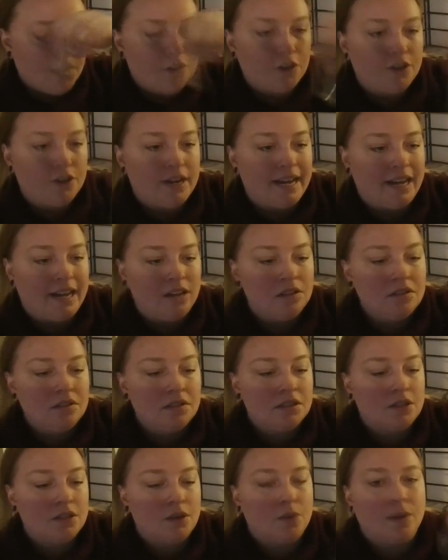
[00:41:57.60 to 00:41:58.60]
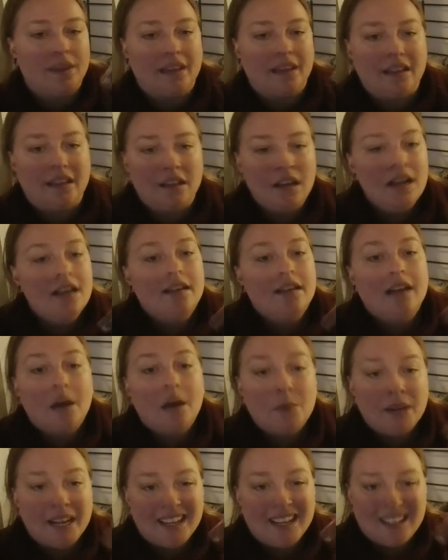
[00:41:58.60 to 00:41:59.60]
nails, so when they,
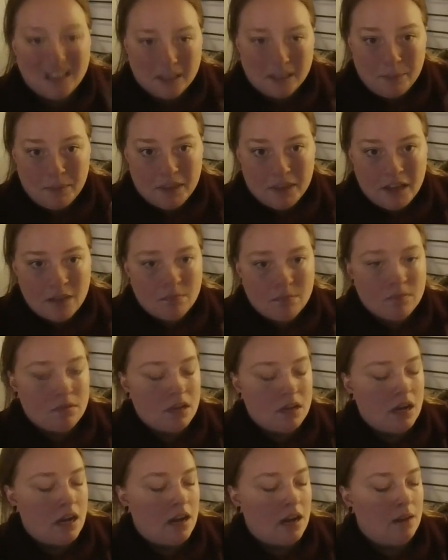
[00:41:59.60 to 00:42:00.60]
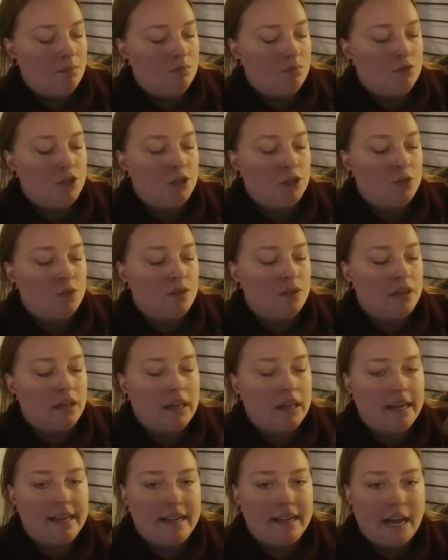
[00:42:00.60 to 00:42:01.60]
not when I clip them, just when they
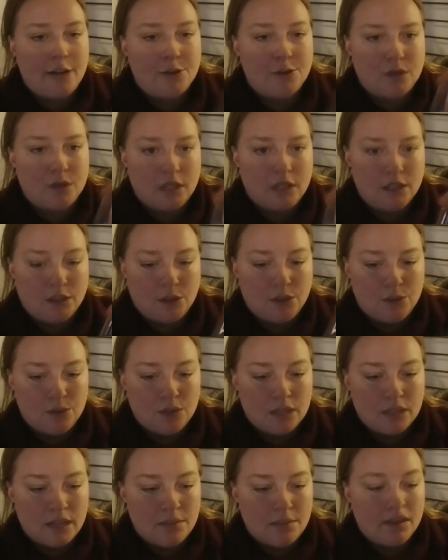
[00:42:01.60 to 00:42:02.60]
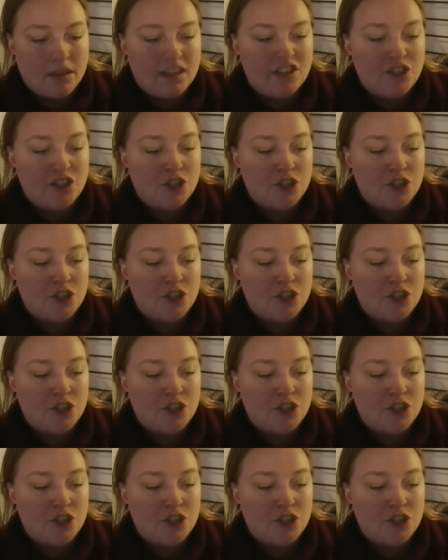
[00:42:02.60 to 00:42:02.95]
like naturally lose them and they